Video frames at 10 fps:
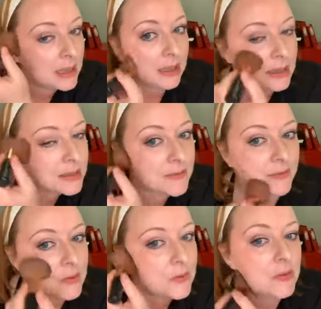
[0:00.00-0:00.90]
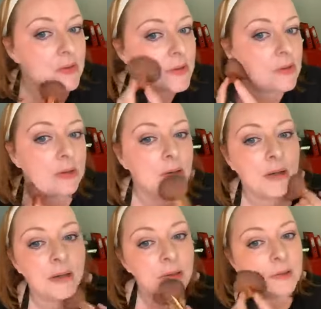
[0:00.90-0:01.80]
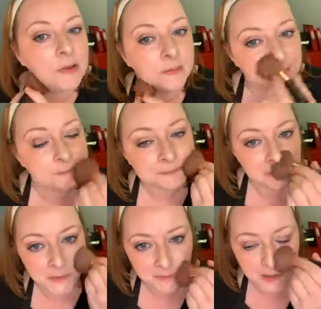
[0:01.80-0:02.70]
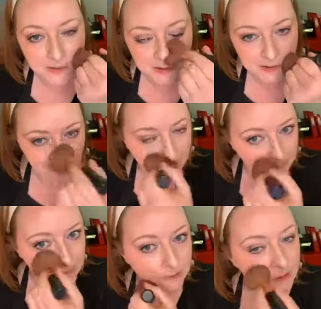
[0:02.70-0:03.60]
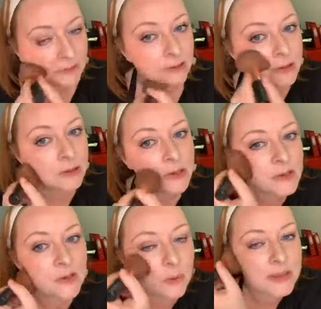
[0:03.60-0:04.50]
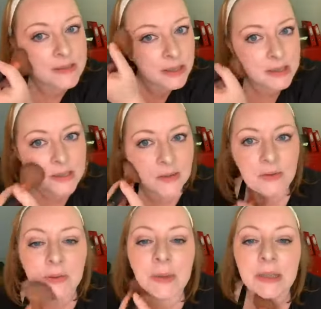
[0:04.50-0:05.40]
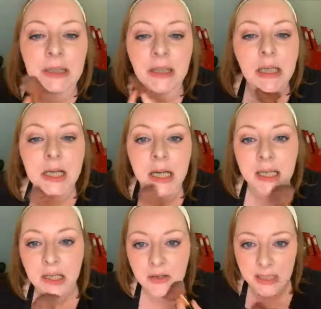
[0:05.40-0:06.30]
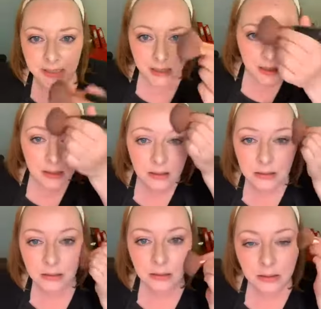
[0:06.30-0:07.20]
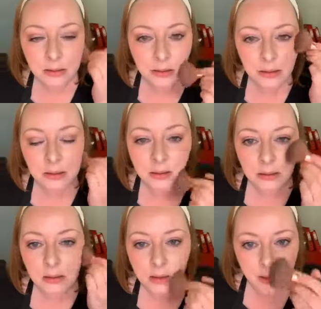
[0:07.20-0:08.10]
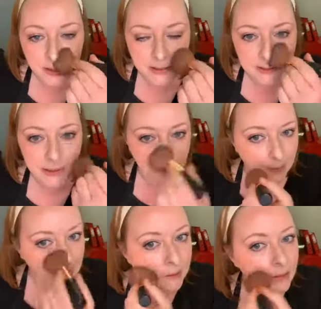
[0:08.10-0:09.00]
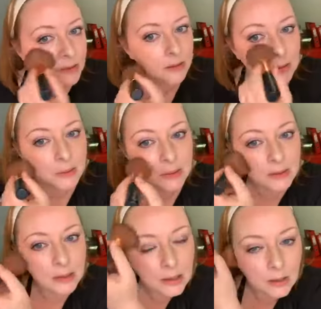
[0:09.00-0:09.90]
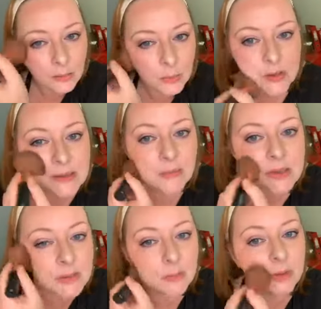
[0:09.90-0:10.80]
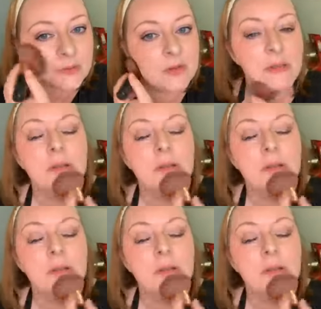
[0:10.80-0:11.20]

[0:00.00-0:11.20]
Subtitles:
get diffused around. So what started off looking kind of crazy is now looking a lot more seamless and buffed.